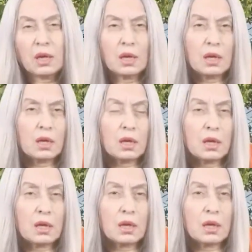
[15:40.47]

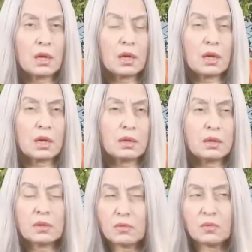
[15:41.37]
And
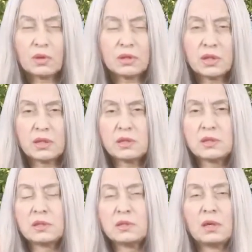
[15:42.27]
what is
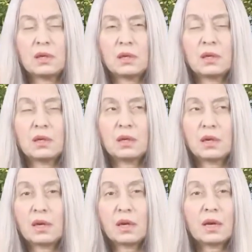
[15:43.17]
the
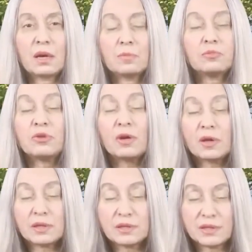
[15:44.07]

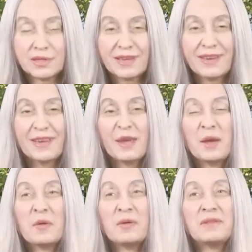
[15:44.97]
price?
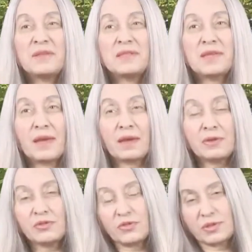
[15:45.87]
What is the
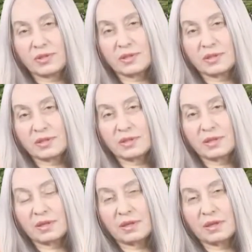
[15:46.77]
entrance
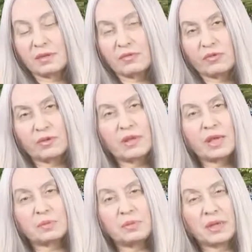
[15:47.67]
for
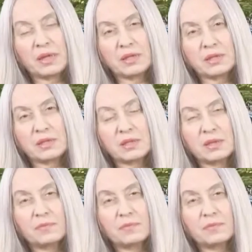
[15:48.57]
that place?